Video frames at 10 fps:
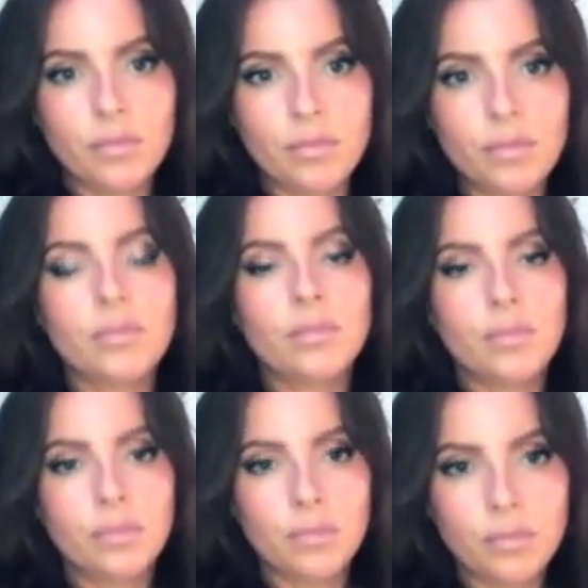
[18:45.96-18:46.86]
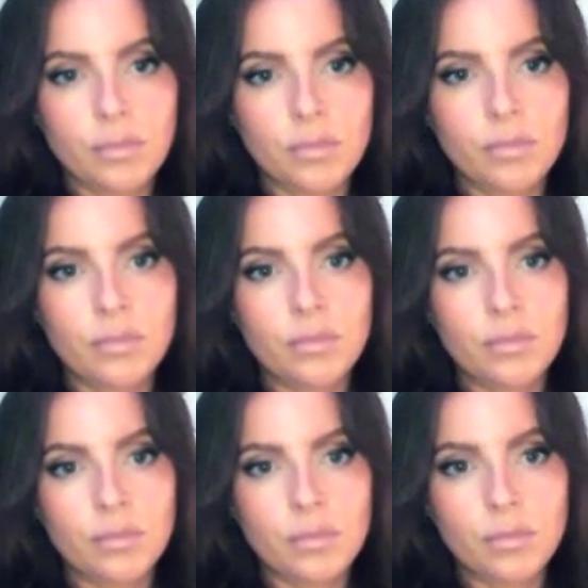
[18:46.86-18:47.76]

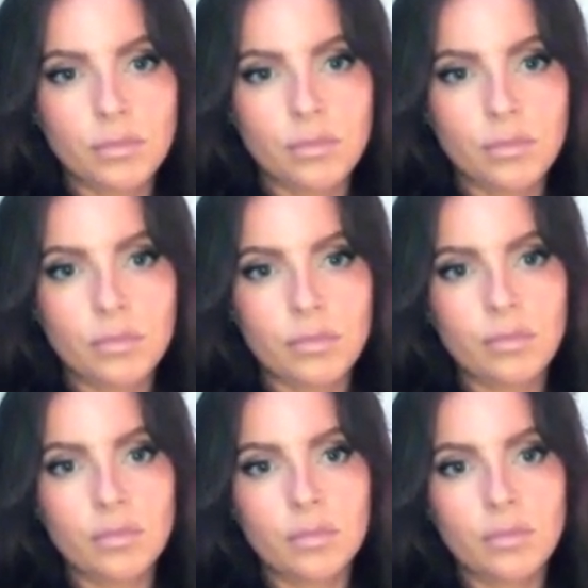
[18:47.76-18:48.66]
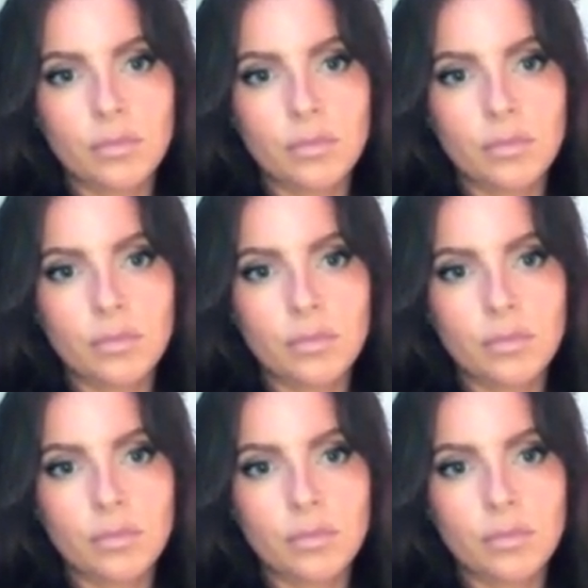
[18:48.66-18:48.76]
This person isn't speaking.